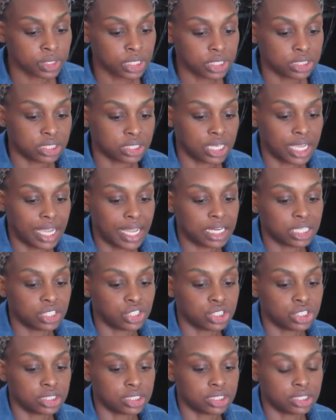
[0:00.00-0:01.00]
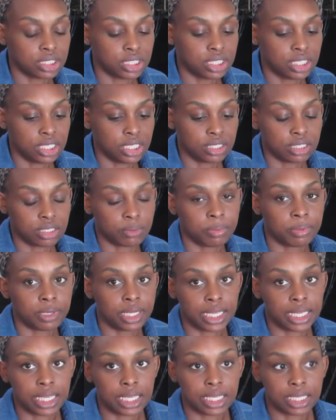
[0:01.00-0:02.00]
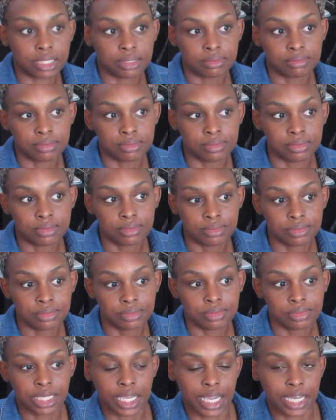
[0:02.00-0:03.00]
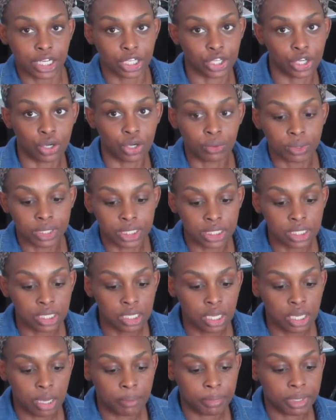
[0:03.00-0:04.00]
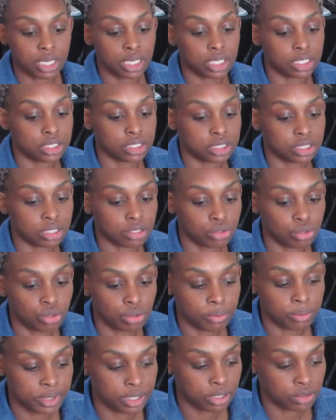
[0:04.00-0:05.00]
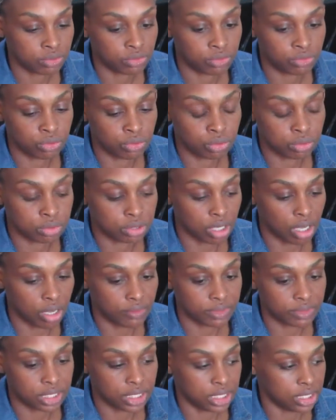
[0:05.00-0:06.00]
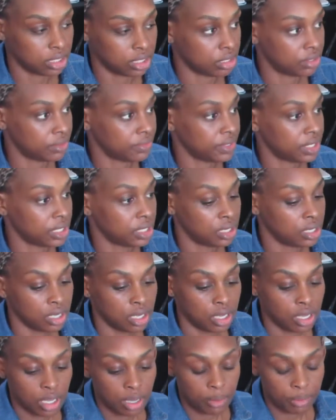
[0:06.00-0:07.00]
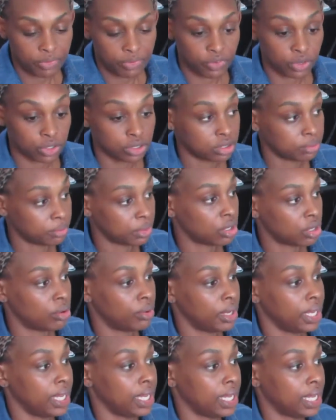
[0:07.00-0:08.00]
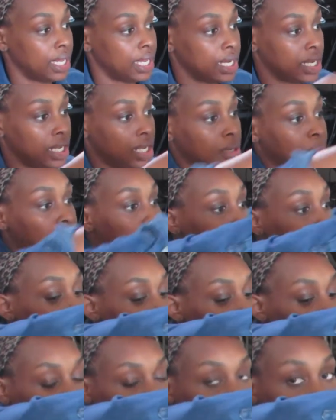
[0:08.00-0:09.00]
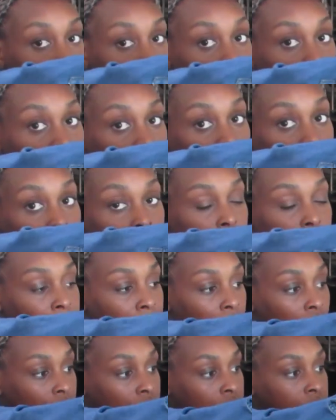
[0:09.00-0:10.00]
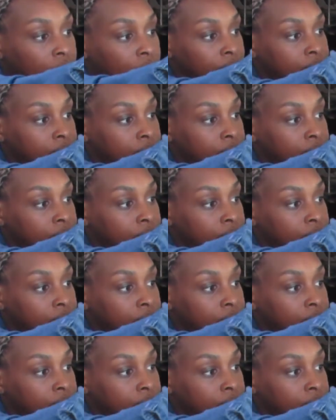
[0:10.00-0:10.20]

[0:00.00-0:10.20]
to kind of just to get the plant kind of going, I'm gonna cut just a little bit of roots off the end of it. But first I'm gonna go ahead and put some soil on the bottom